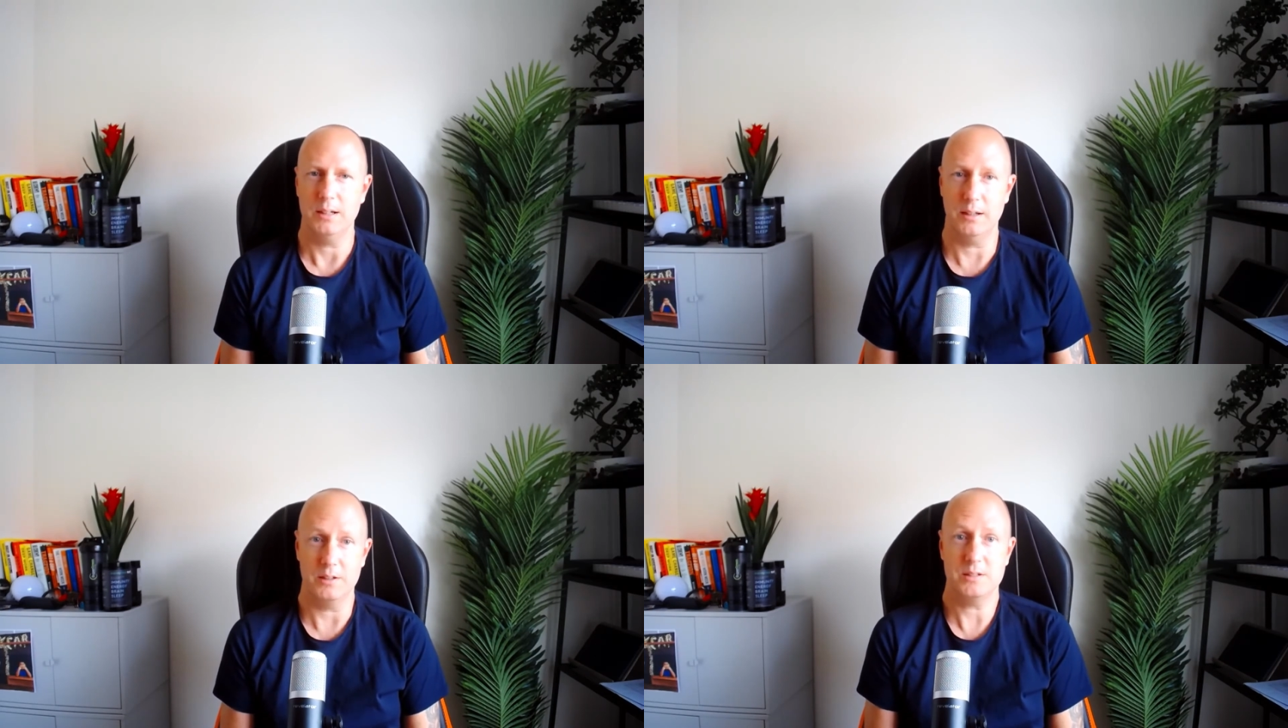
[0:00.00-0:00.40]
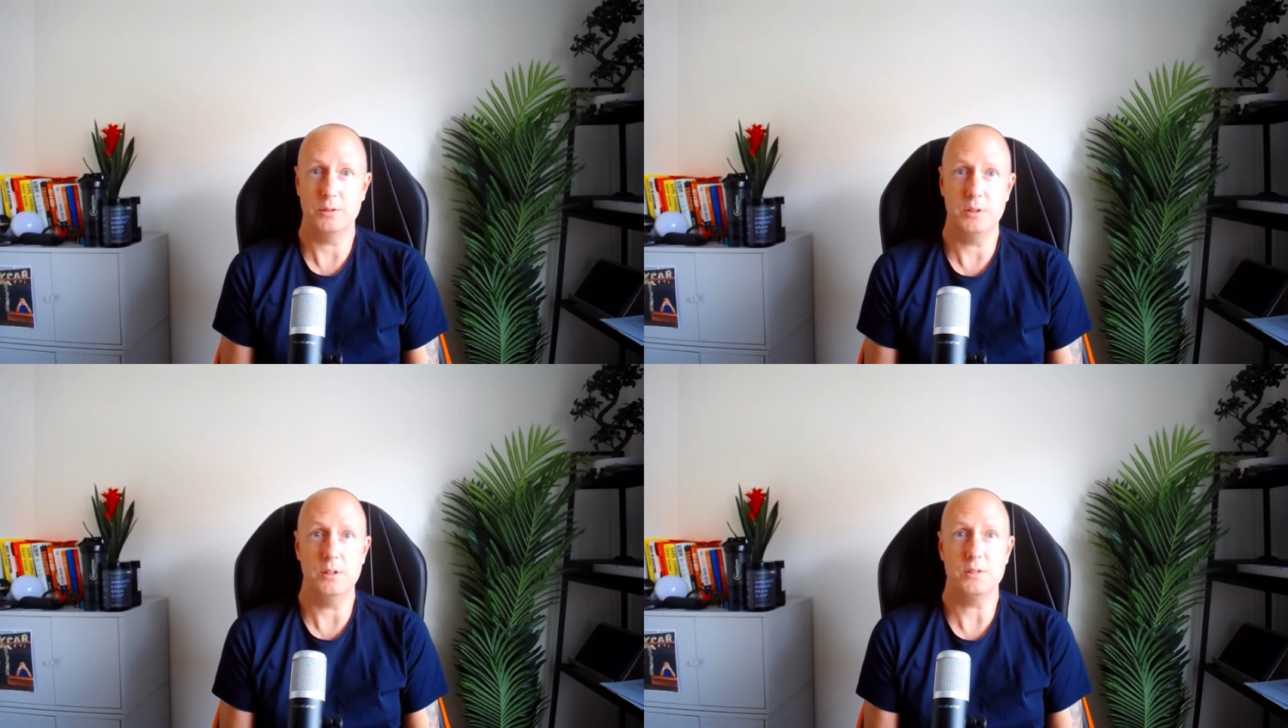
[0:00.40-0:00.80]
And I
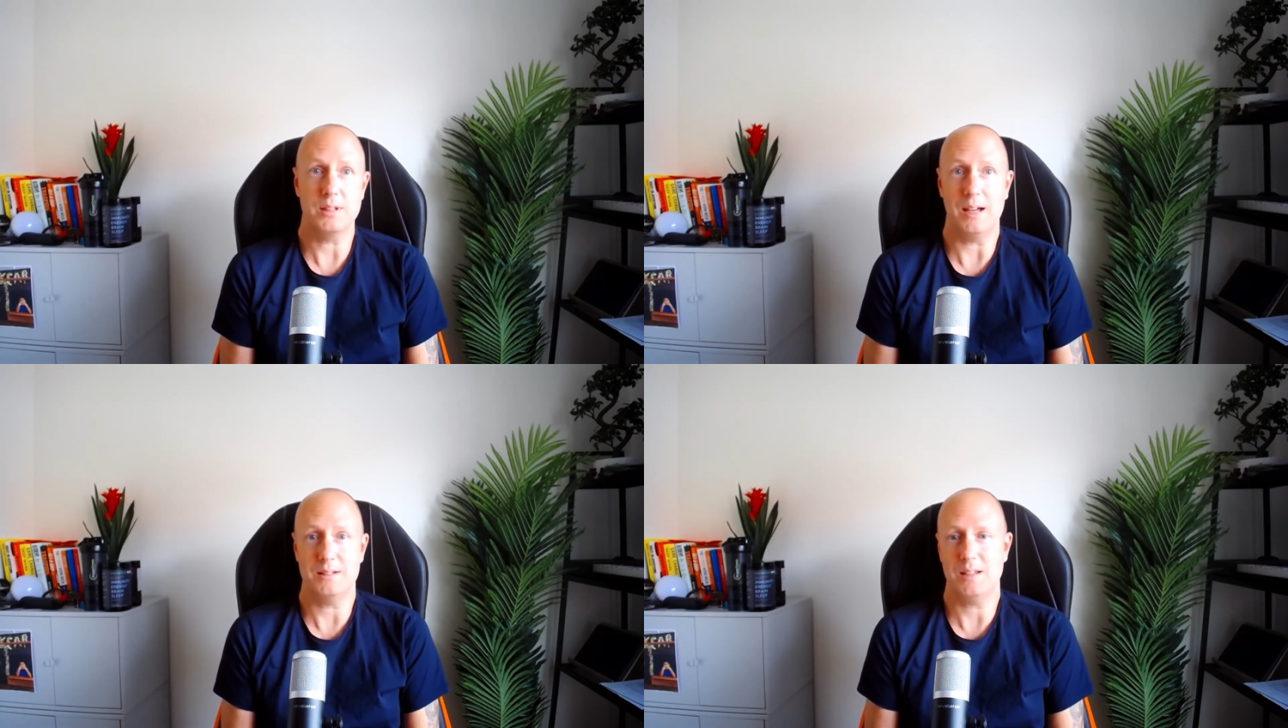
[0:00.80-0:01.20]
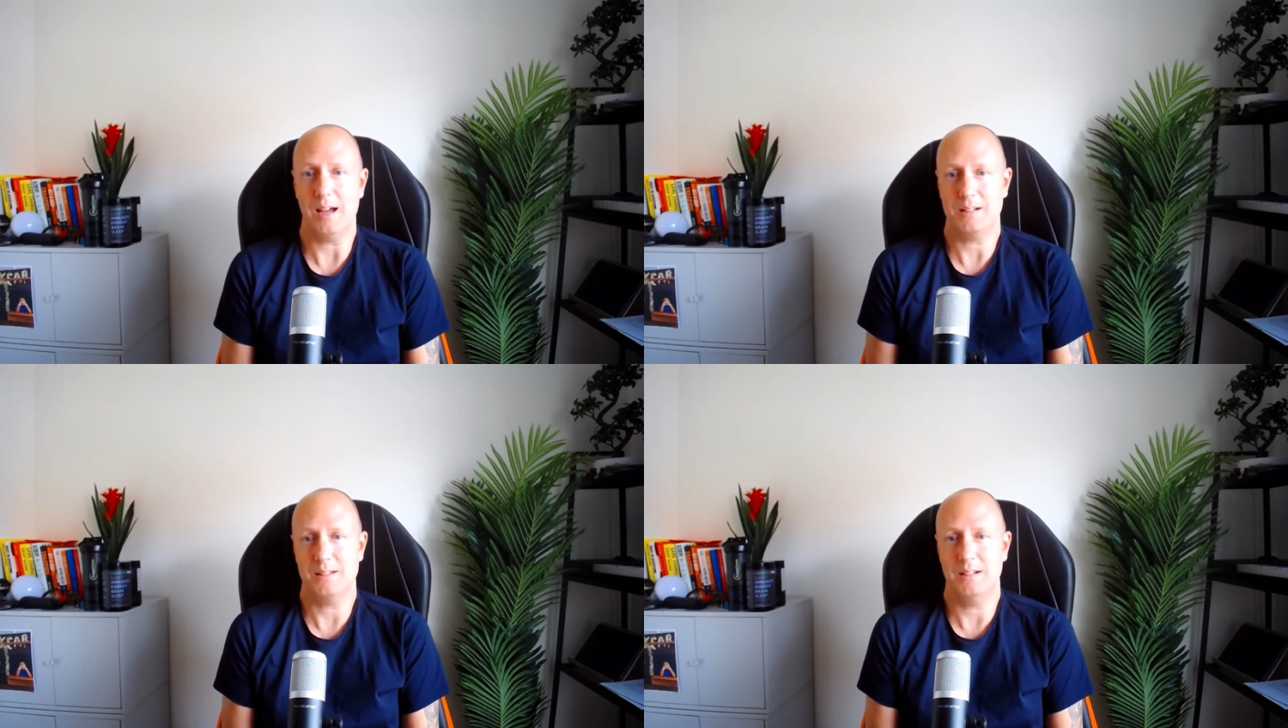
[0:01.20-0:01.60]
still use that
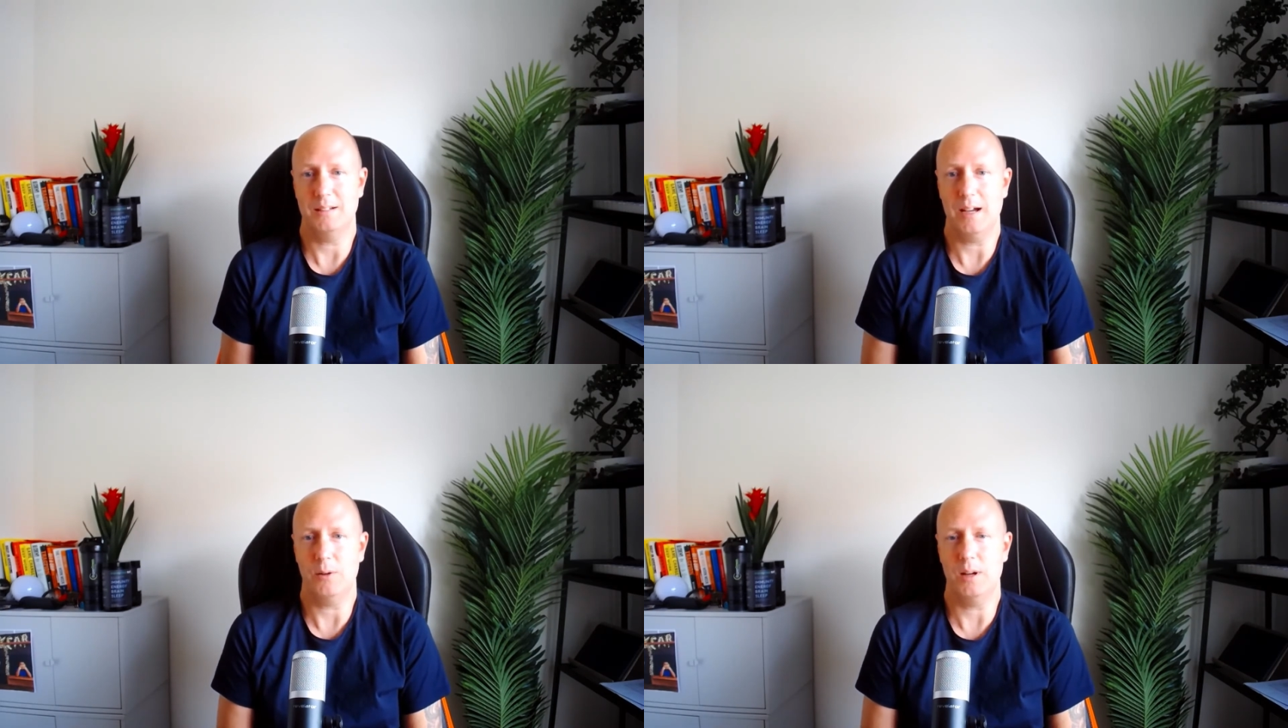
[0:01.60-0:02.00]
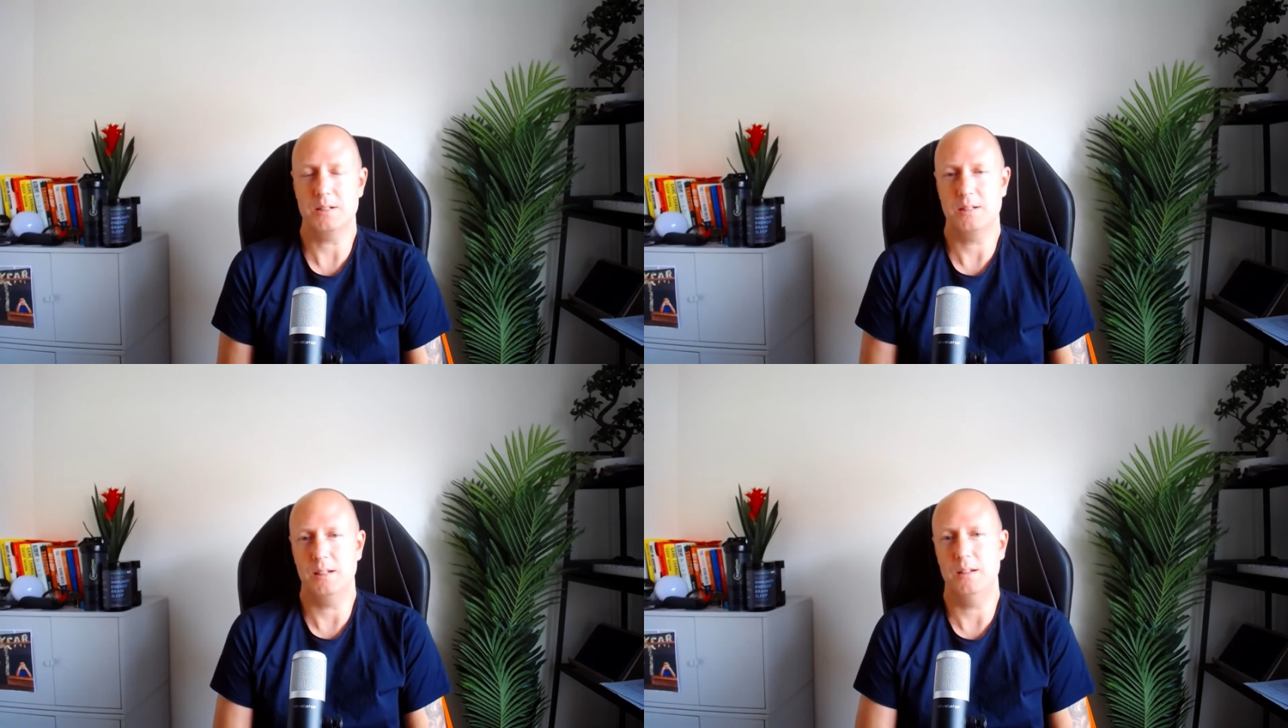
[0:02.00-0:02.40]
tactic now,
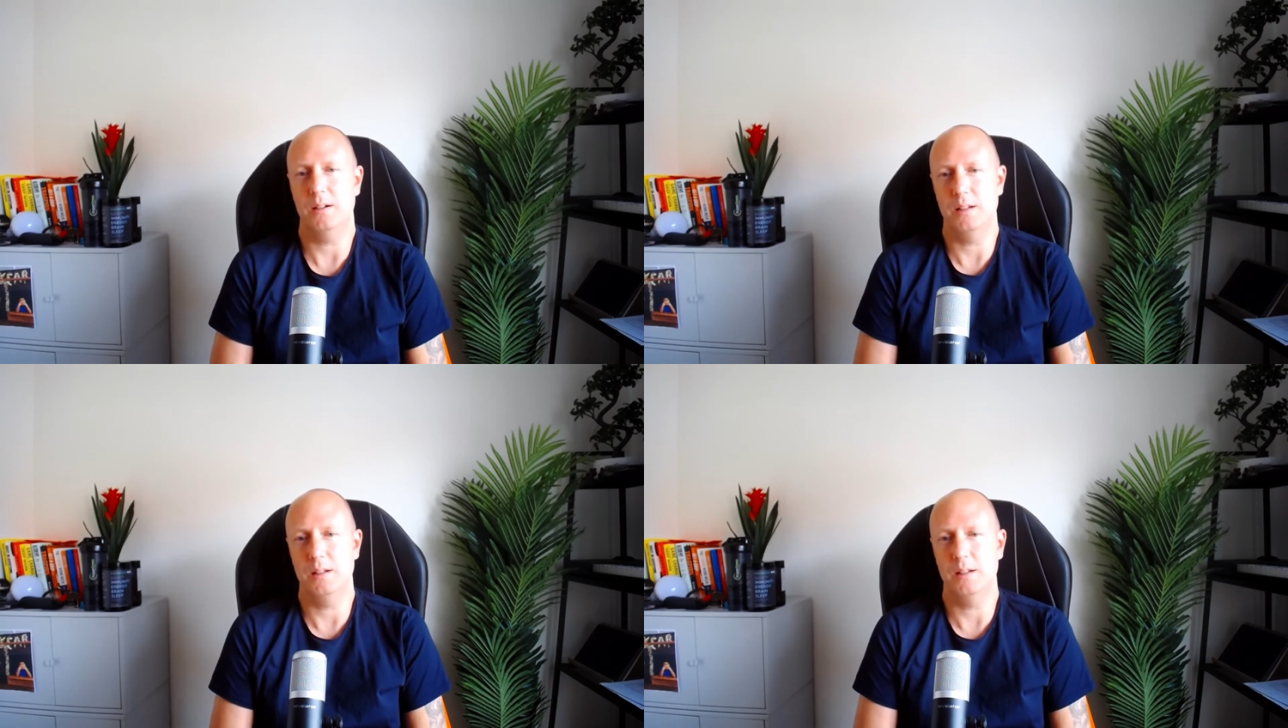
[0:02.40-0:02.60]
actually.